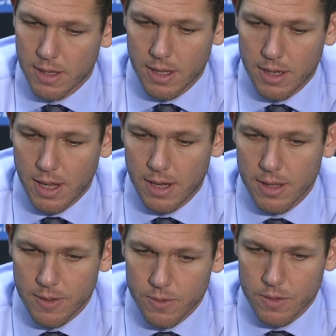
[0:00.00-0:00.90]
And that
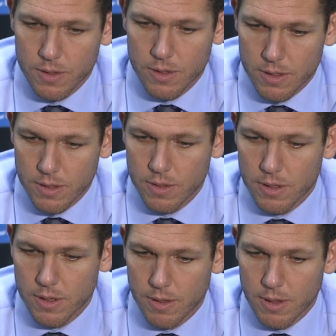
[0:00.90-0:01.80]
is
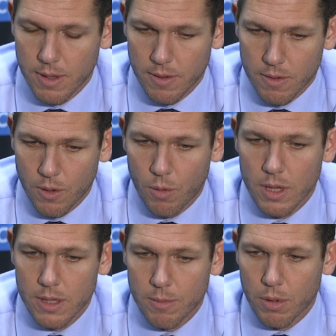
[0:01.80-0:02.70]

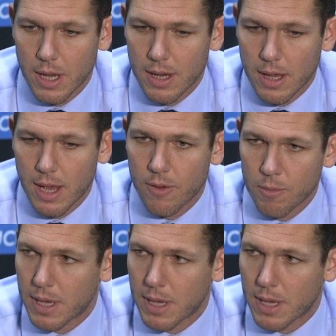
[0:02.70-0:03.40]
learning to play together,